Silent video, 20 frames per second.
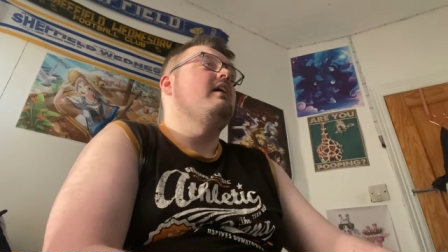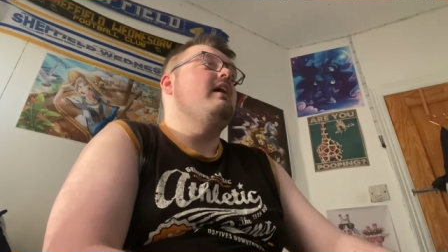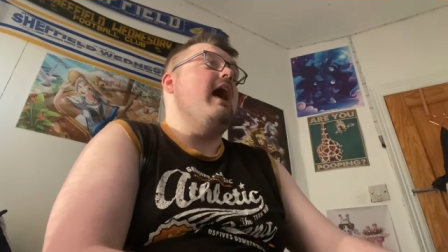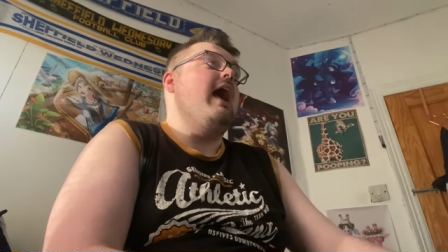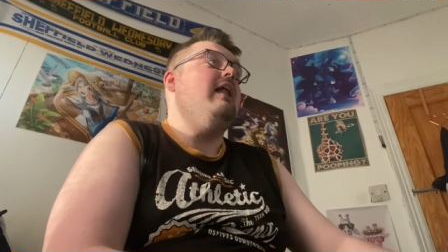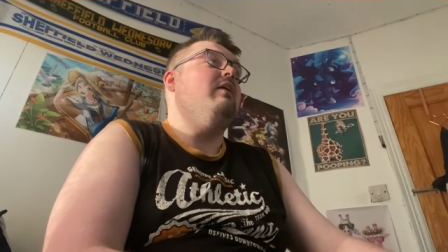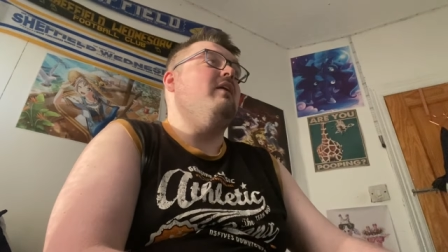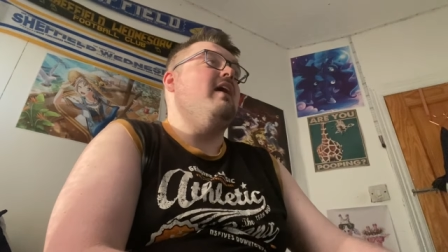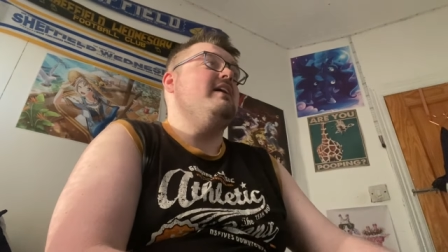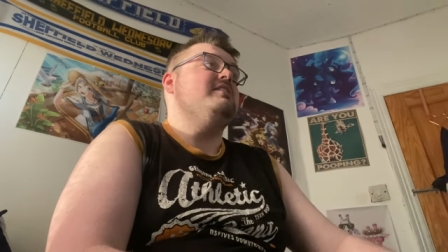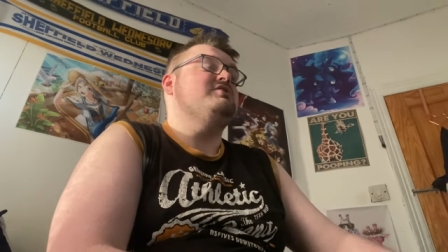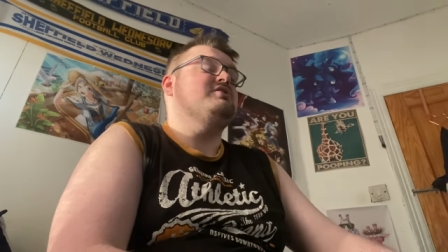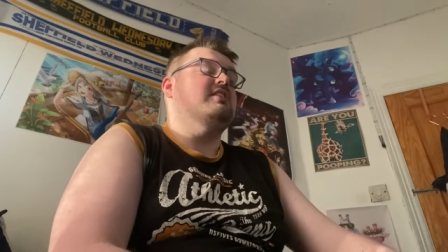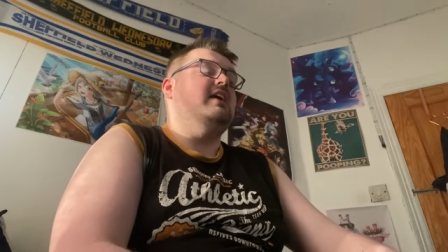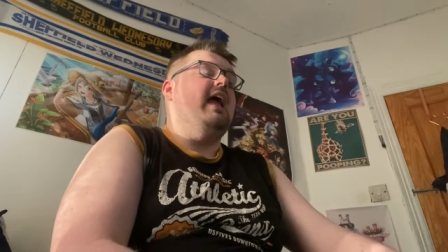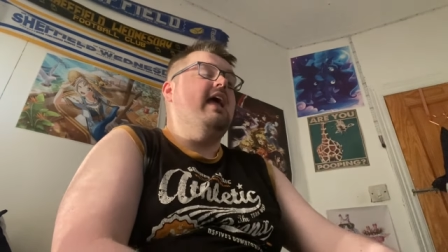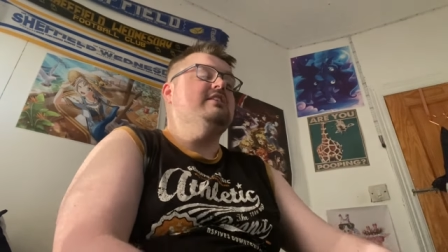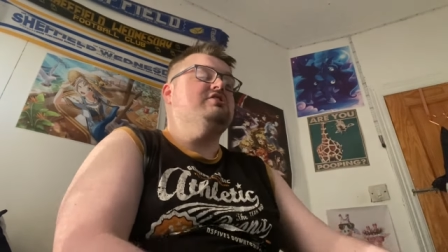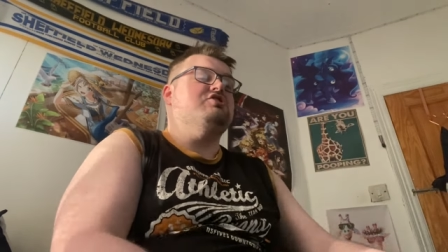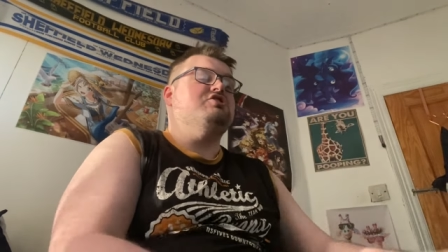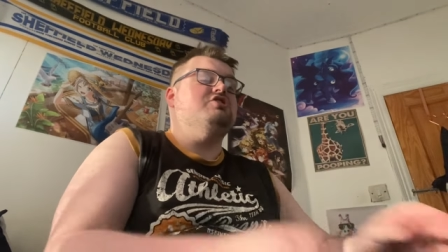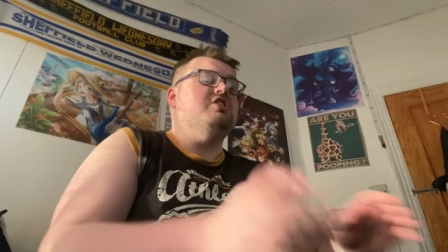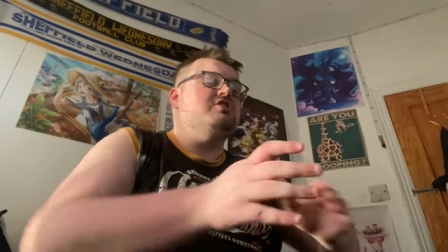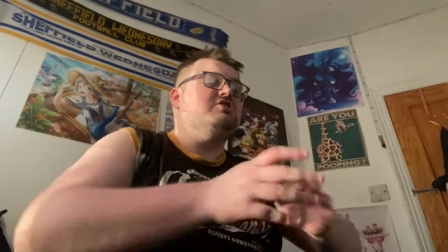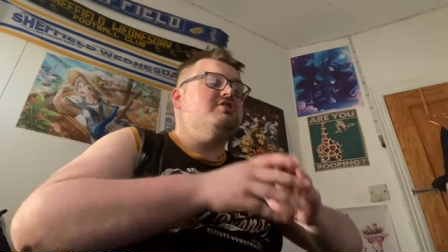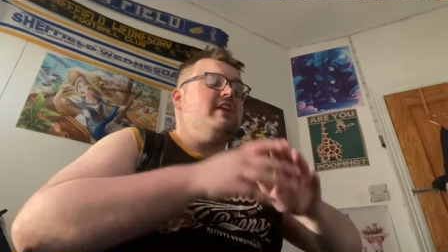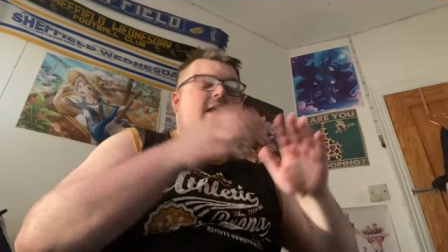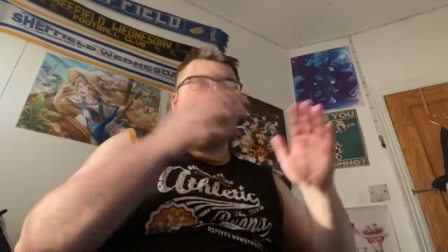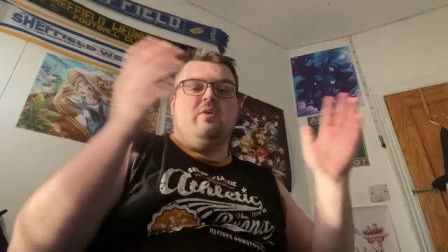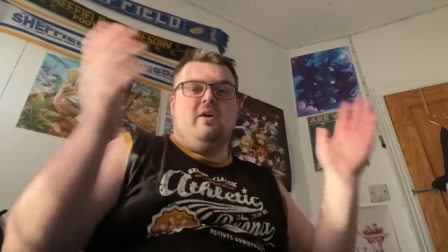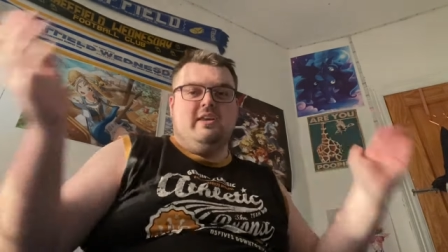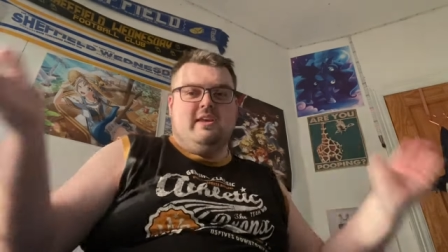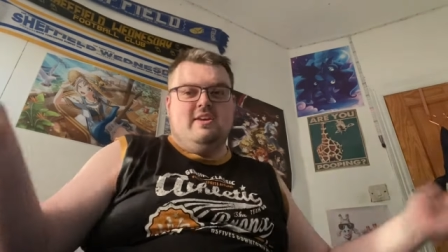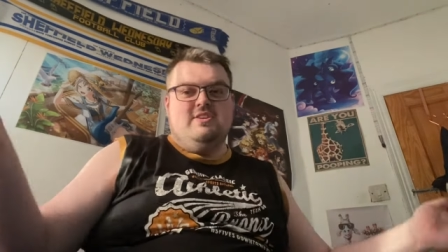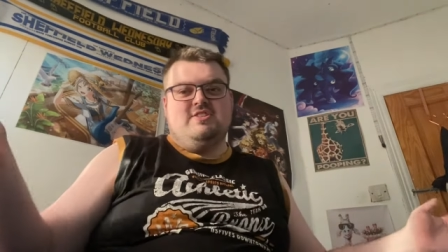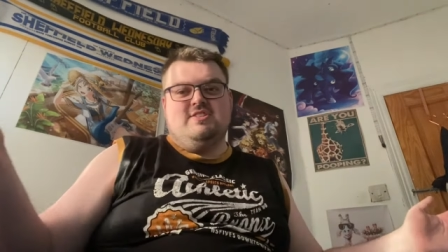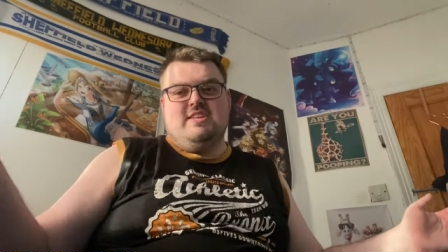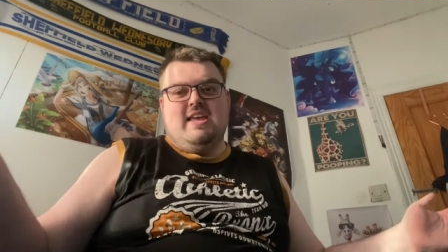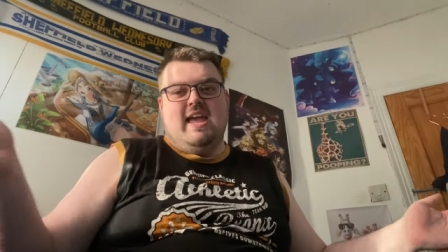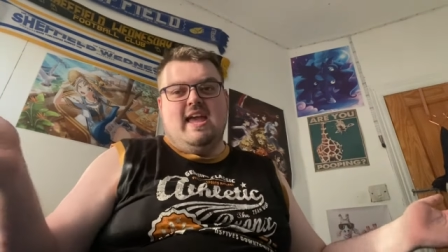Anyways, it's just like what you
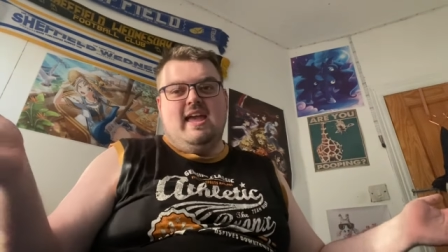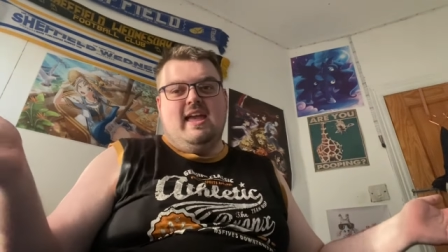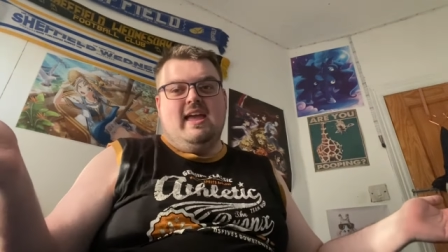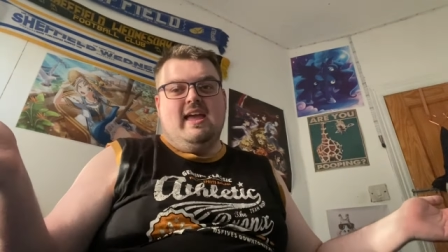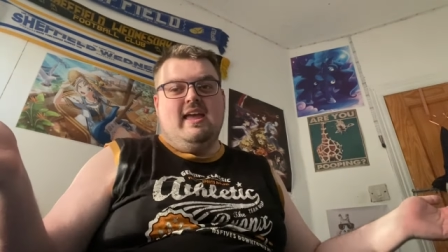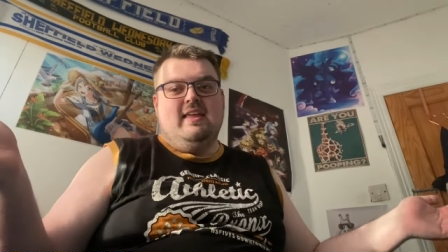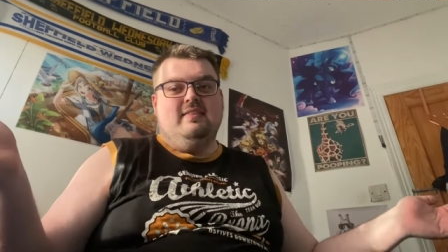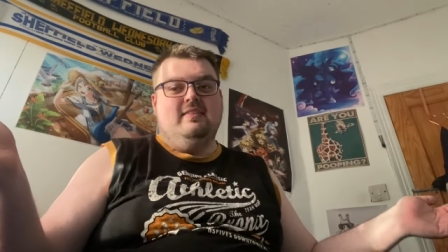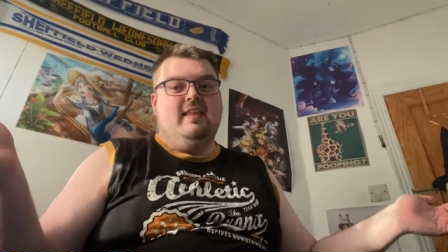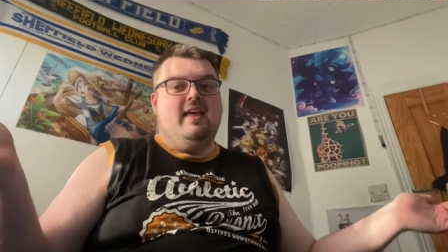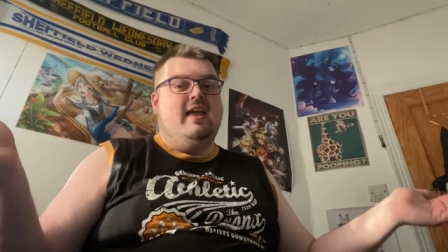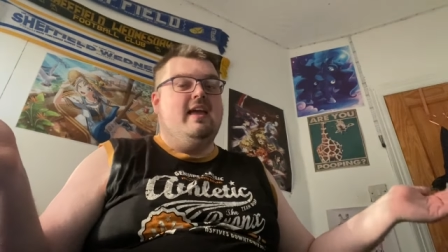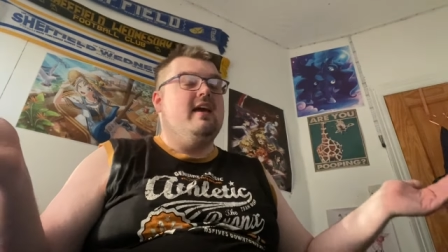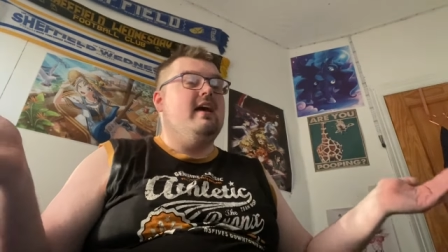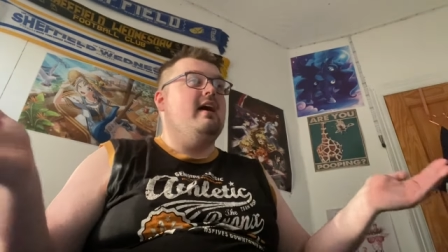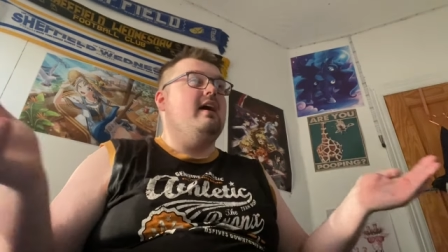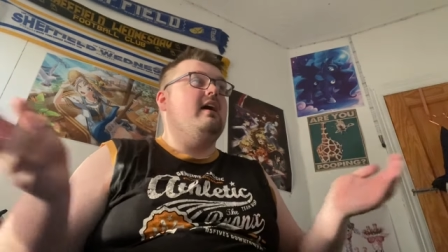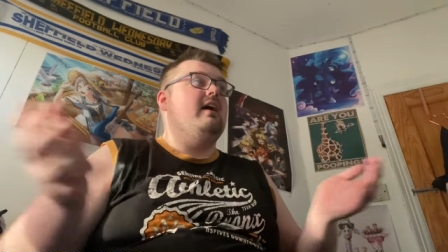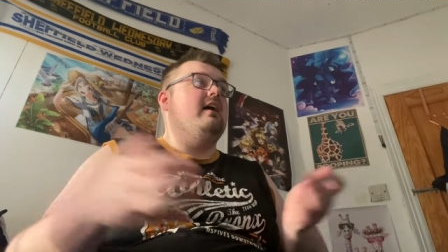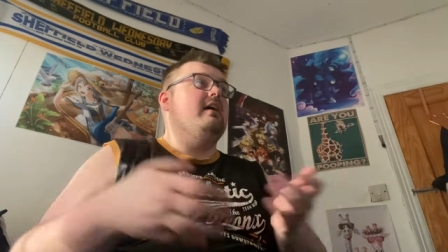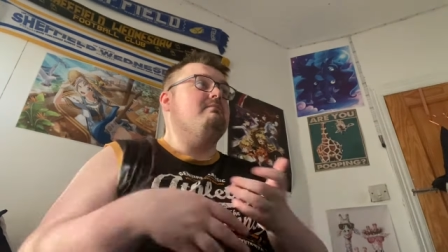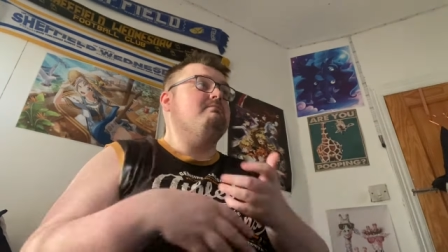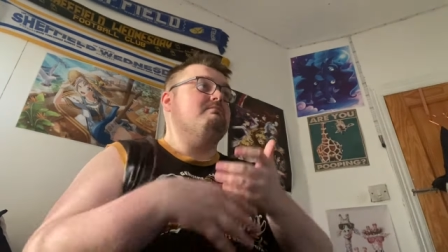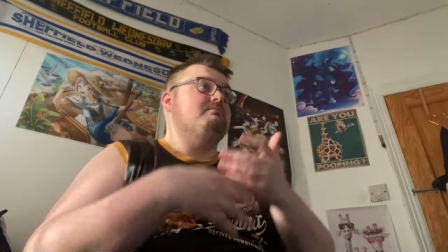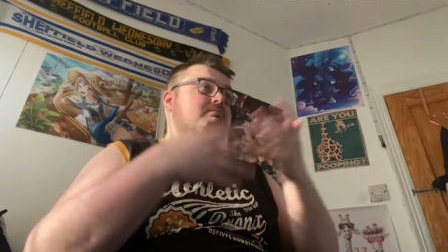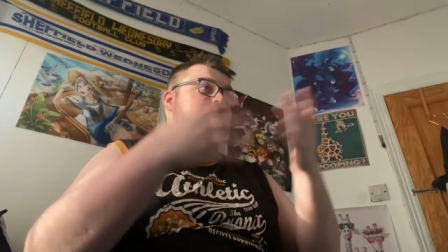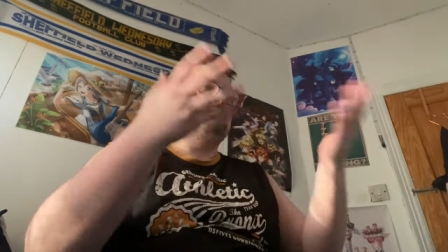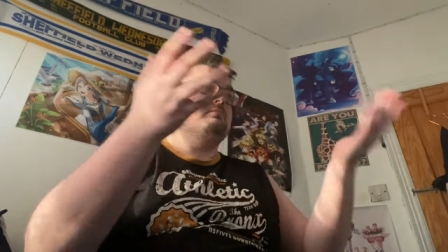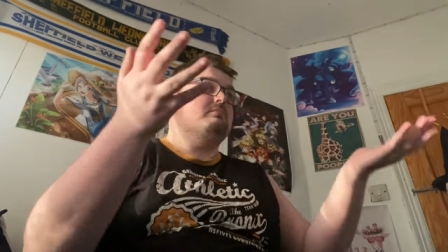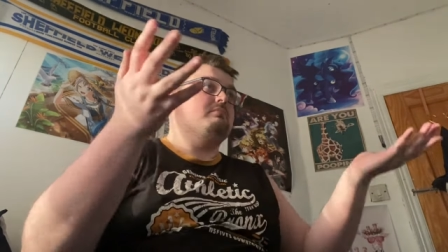see in the um,